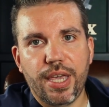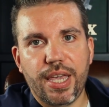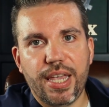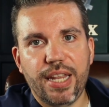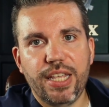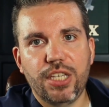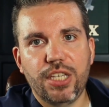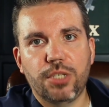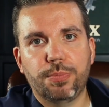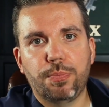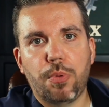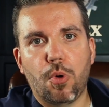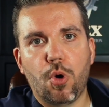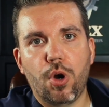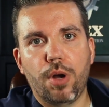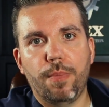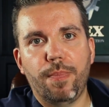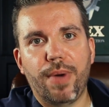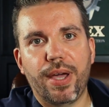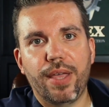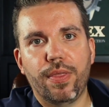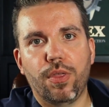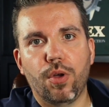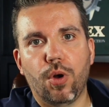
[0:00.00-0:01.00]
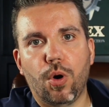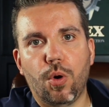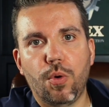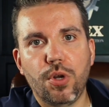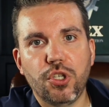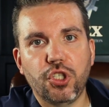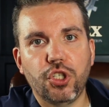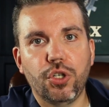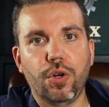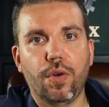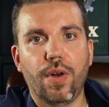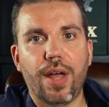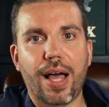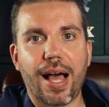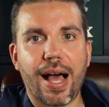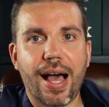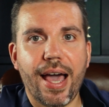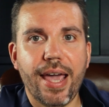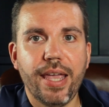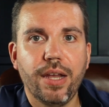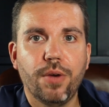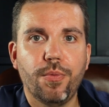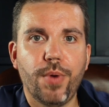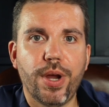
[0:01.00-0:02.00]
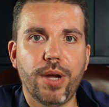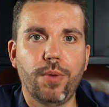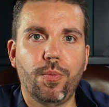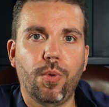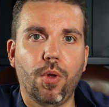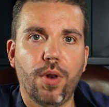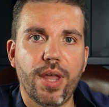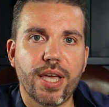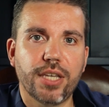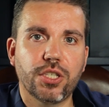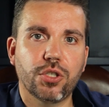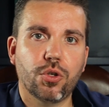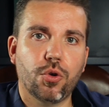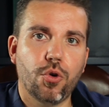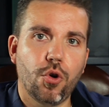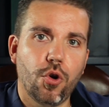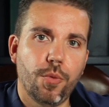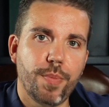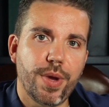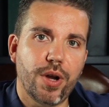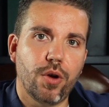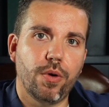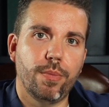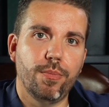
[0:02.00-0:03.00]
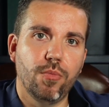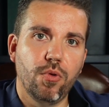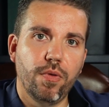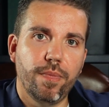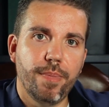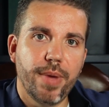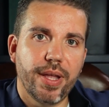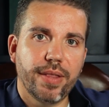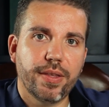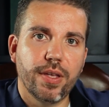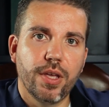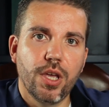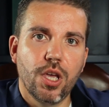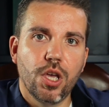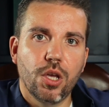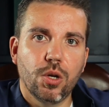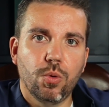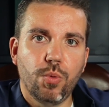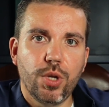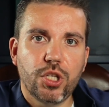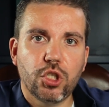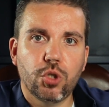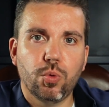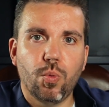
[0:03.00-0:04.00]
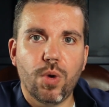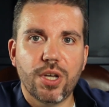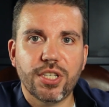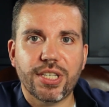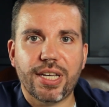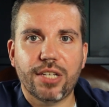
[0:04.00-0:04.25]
It is powered by the original high-grade Rolex chronometer movement, which was